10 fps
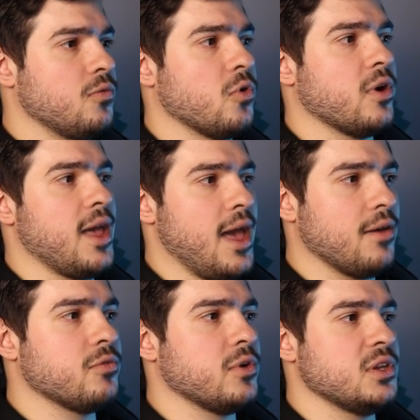for
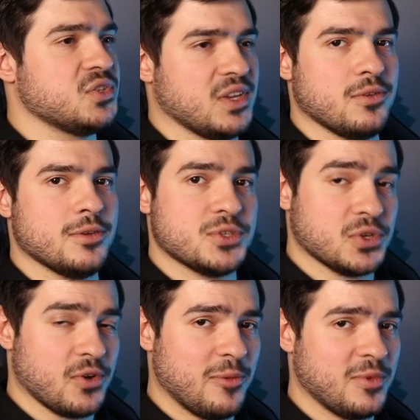every single
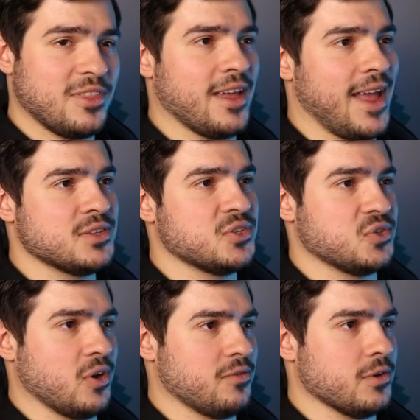script that has a
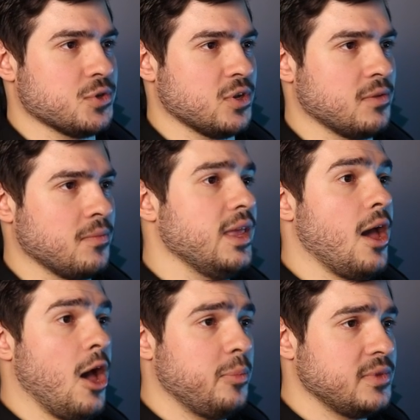start function.
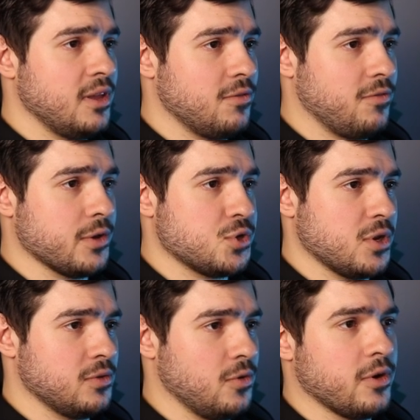The update
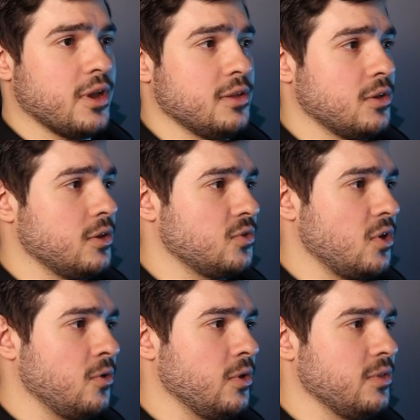function, or in
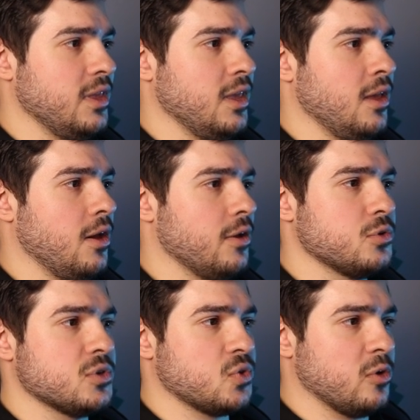Godot, the
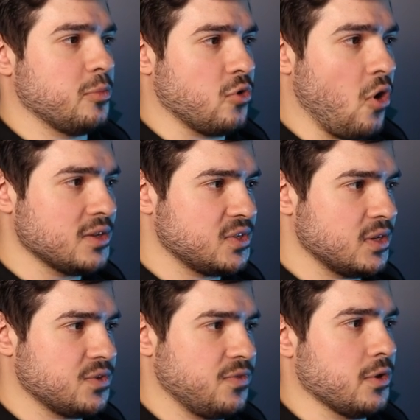underscore
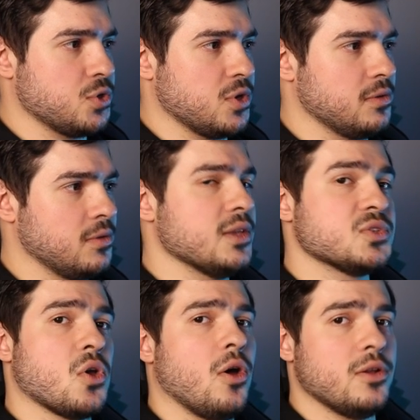process function,
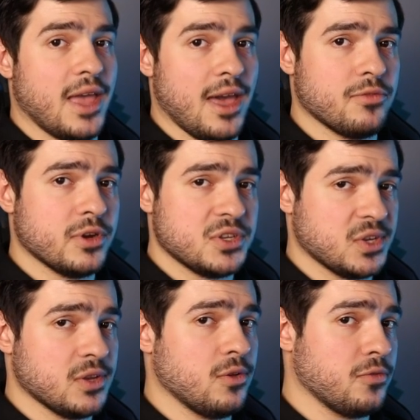is called every
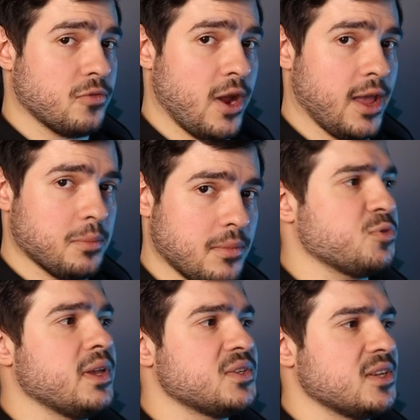single frame, which
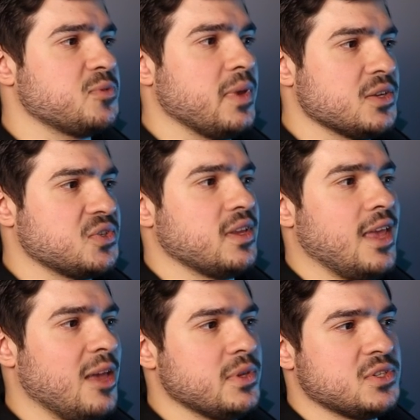makes sense because a
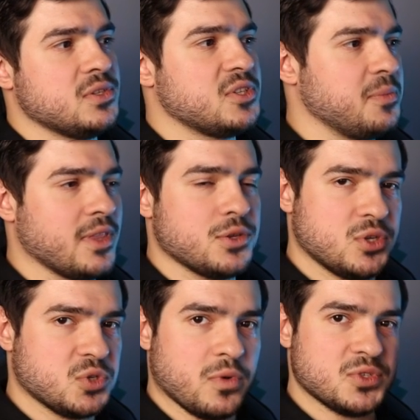game isn't something that
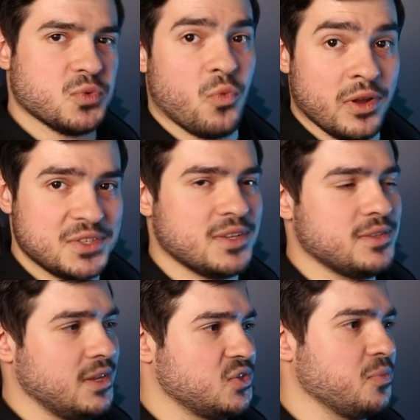just runs once
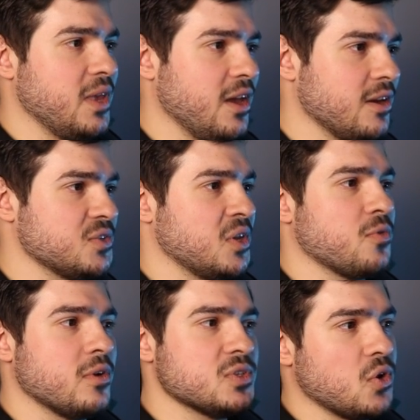and disappears. It
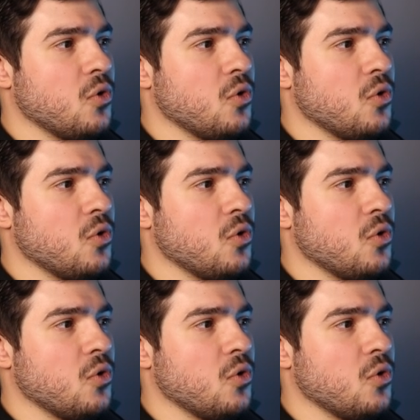runs